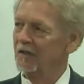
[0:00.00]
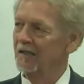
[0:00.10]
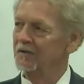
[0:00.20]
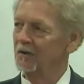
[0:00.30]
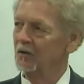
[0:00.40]

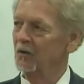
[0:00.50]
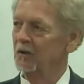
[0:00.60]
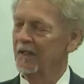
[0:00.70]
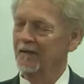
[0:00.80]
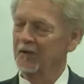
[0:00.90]
that the
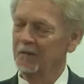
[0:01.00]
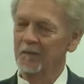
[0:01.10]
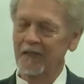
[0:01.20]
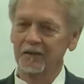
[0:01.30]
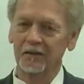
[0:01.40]
Lord hath
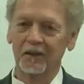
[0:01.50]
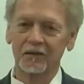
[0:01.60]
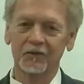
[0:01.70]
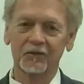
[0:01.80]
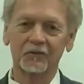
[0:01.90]
commanded us.